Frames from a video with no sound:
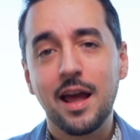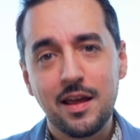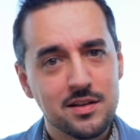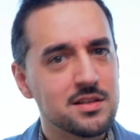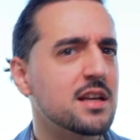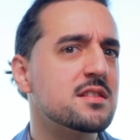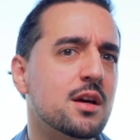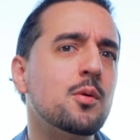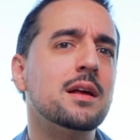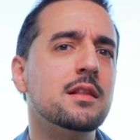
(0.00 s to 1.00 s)
In this case,
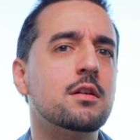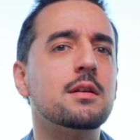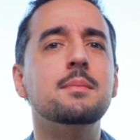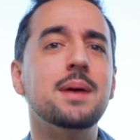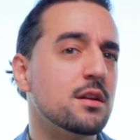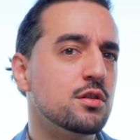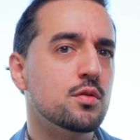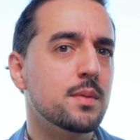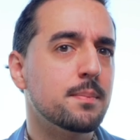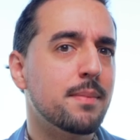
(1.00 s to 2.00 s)
they quite literally made a
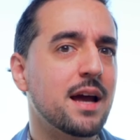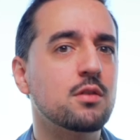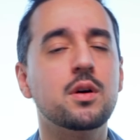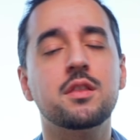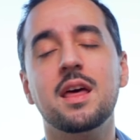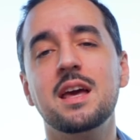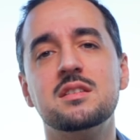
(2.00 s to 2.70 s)
new big bang with a